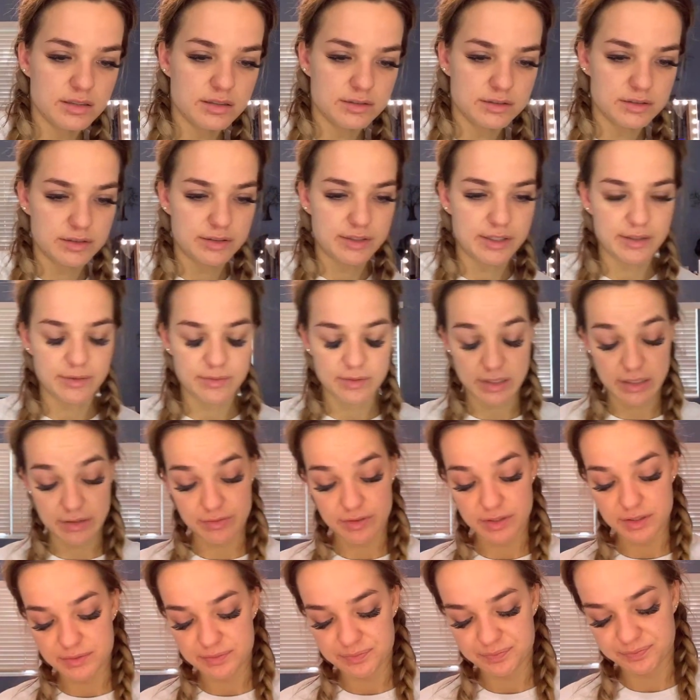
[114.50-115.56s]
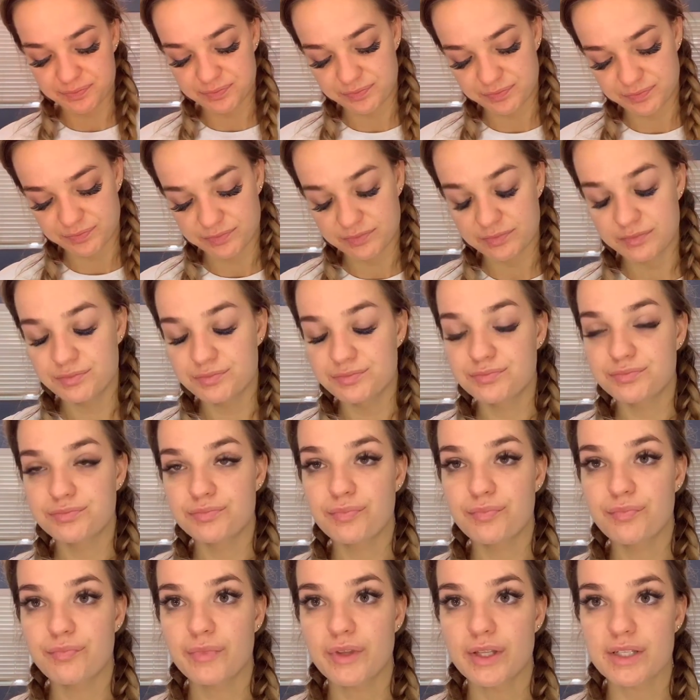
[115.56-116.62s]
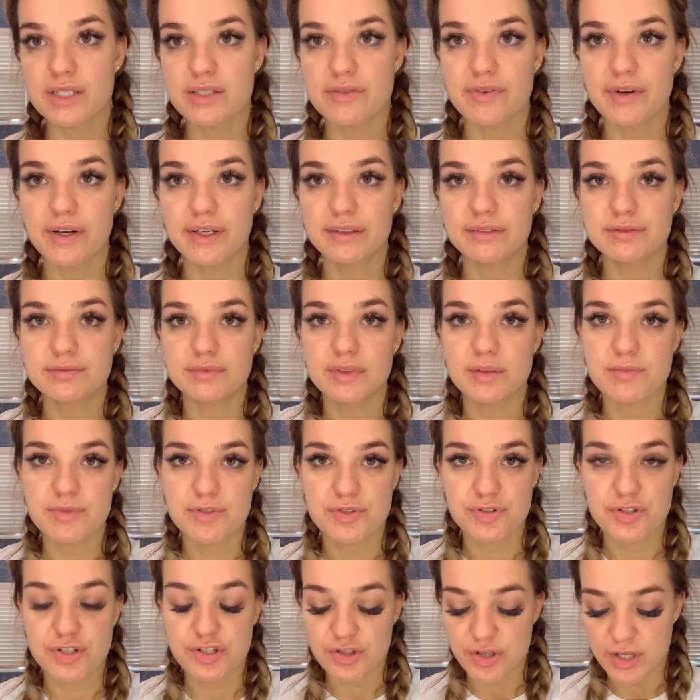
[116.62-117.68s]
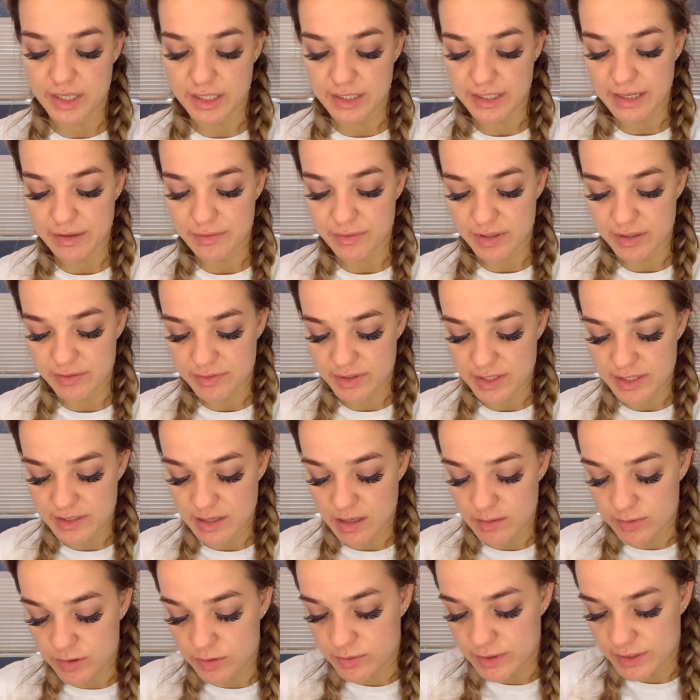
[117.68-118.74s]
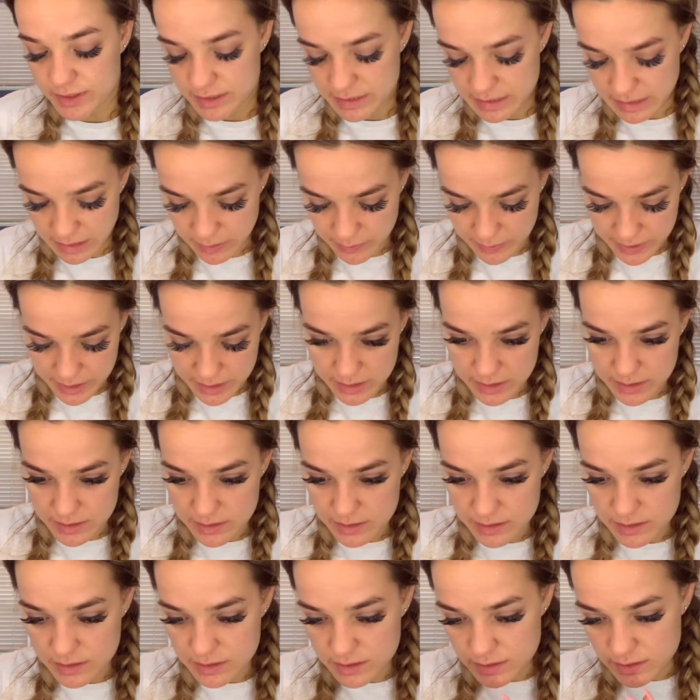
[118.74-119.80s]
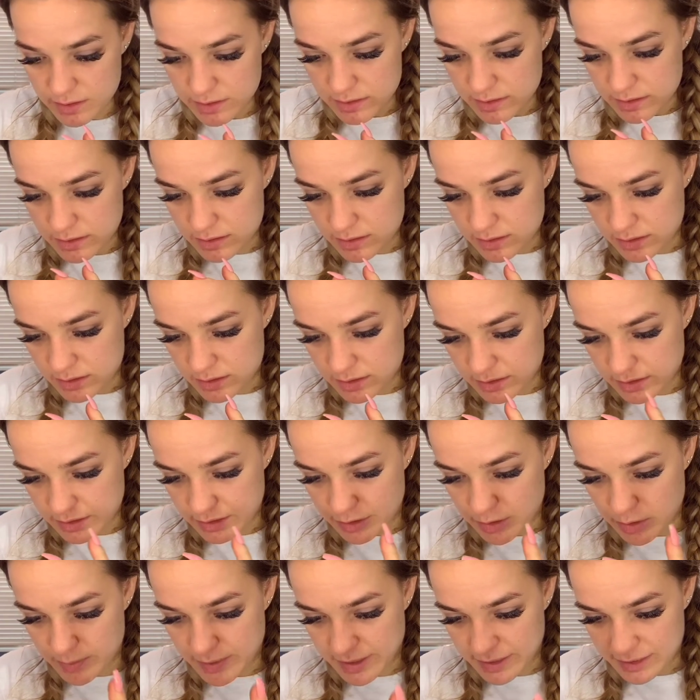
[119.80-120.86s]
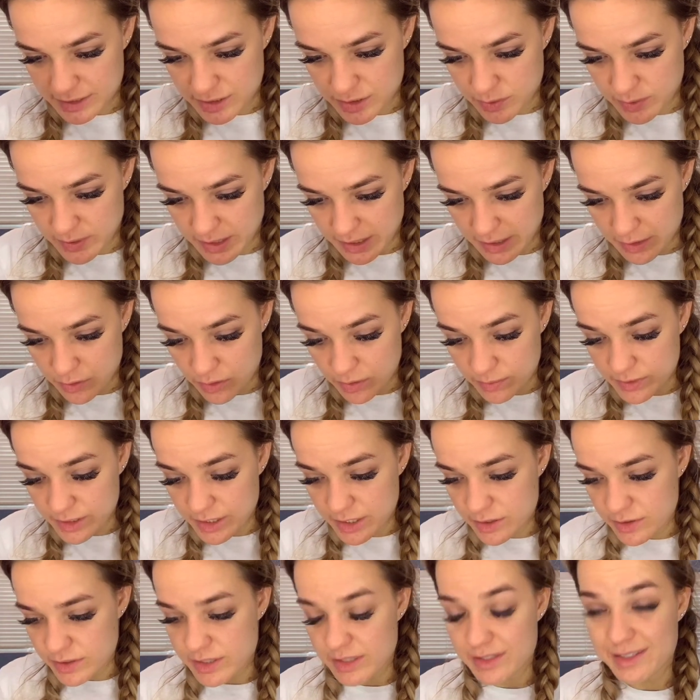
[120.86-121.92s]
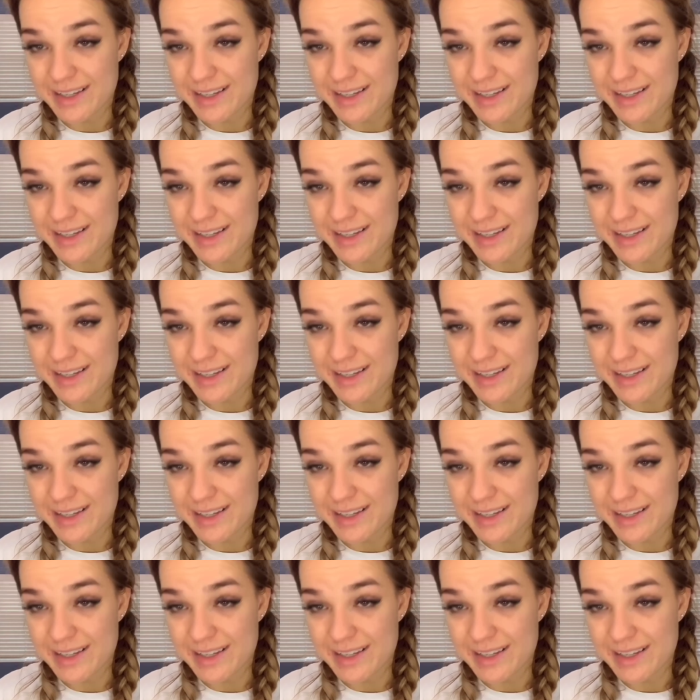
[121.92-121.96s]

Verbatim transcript: Okay, whatever. It's fine. I'm just, just trying to get rid of these Hubble ones anyways can go back to what I normally use is